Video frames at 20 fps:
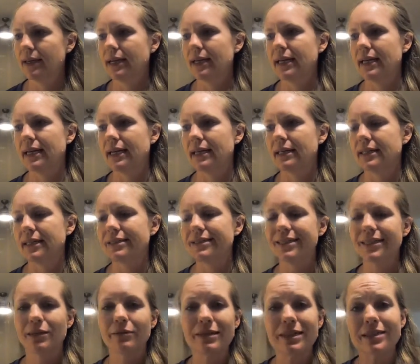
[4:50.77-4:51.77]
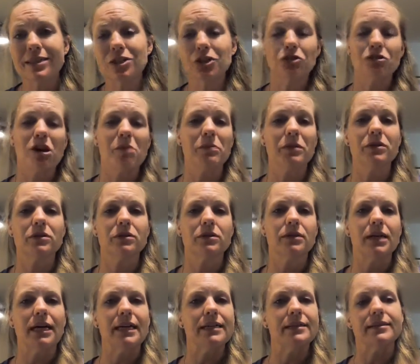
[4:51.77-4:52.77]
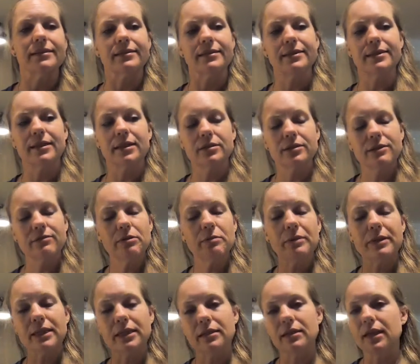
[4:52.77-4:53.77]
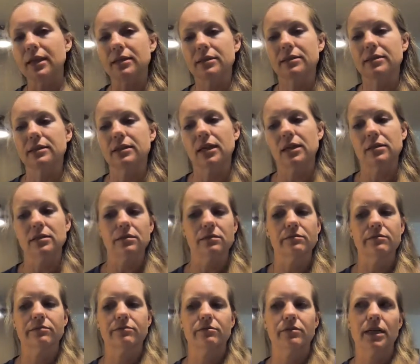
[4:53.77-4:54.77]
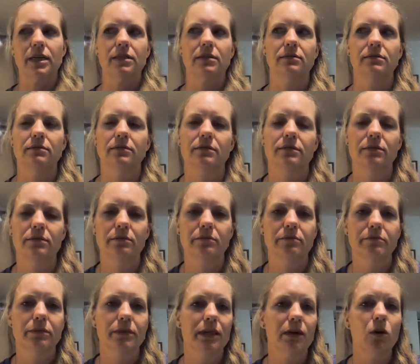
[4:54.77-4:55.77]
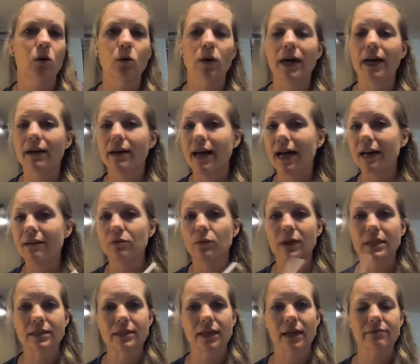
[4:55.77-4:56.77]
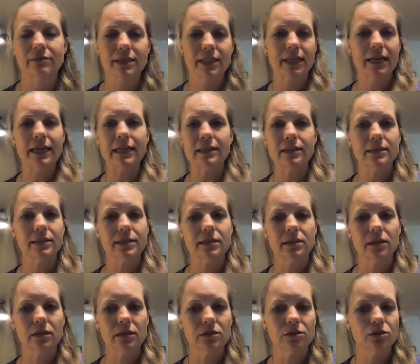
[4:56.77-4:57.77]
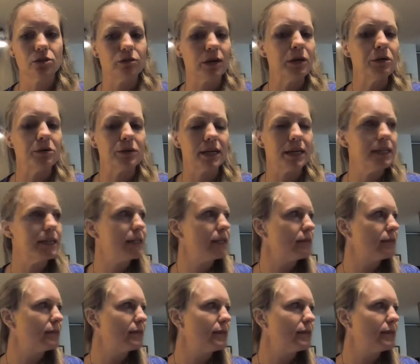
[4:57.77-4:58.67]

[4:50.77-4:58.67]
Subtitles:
And I said, well, it's tropical island, everybody likes lots of rain. The whole west half of the island is all in drought right now.